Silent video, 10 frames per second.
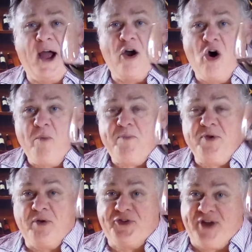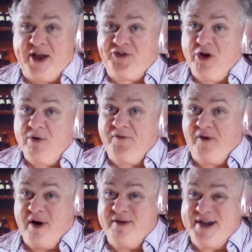I hope you'll stay tuned
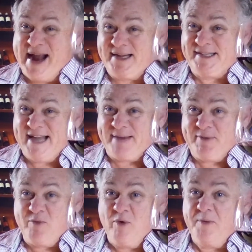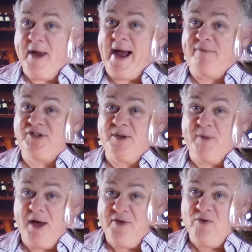for our next segment where we'll have
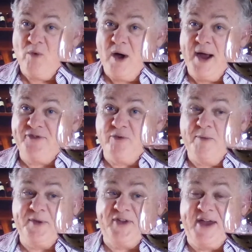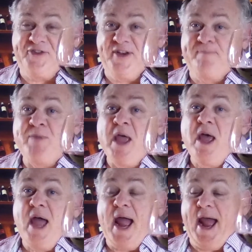some other wines we'll be tasting
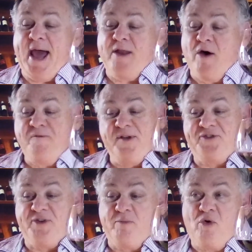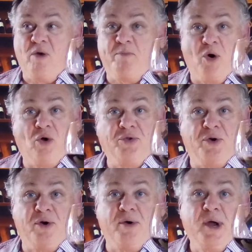and hopefully some more
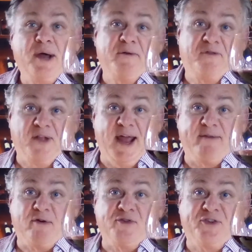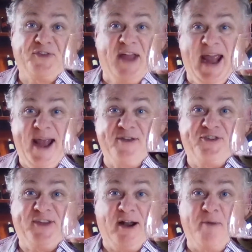bolder flavors and
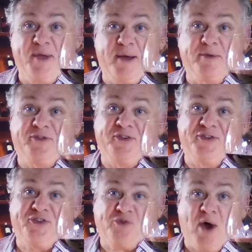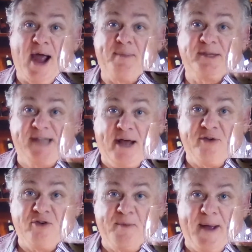tastes that I'll be able to describe and
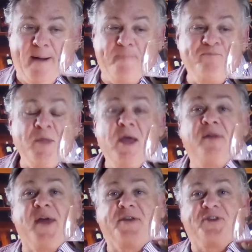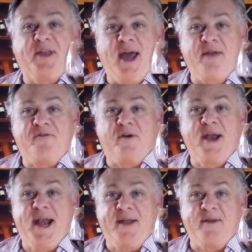tell you about. Thanks again for
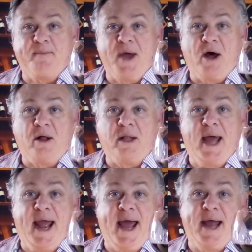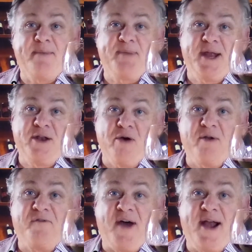hitting the bell and being
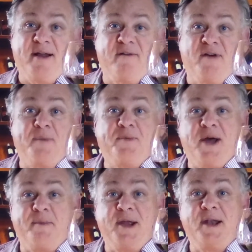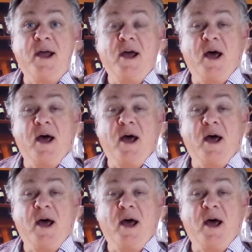notified of upcoming